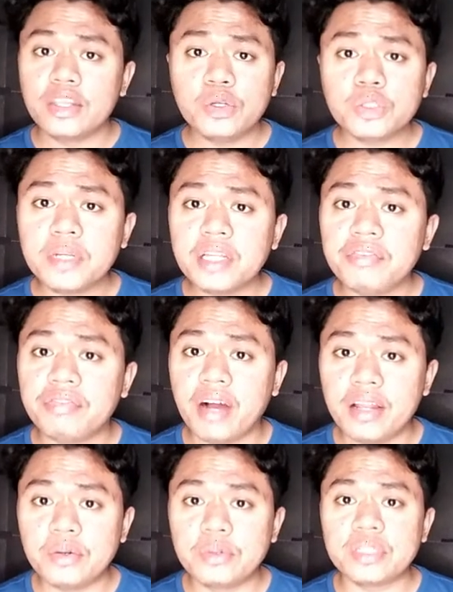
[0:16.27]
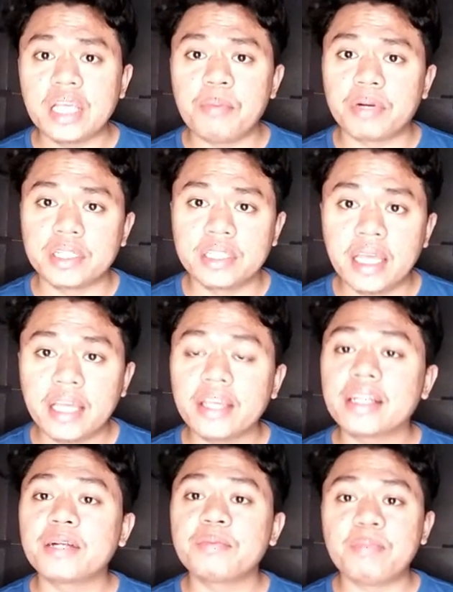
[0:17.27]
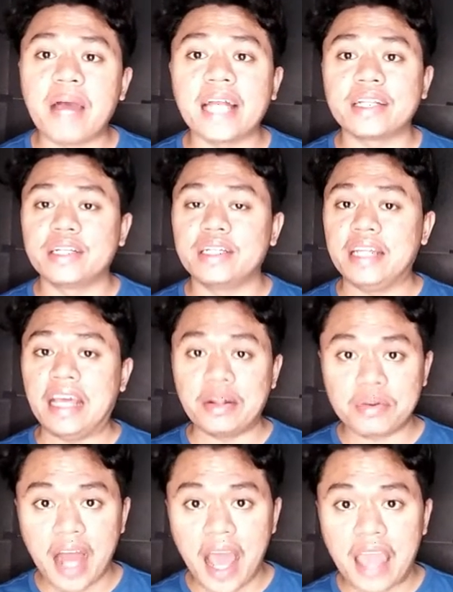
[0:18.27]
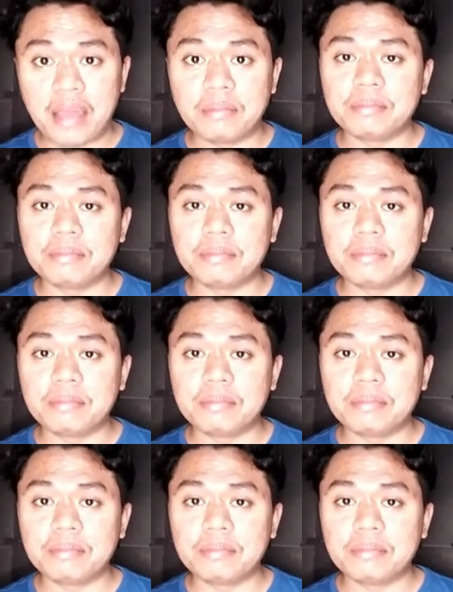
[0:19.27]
usually follows a particular pattern and rhyme.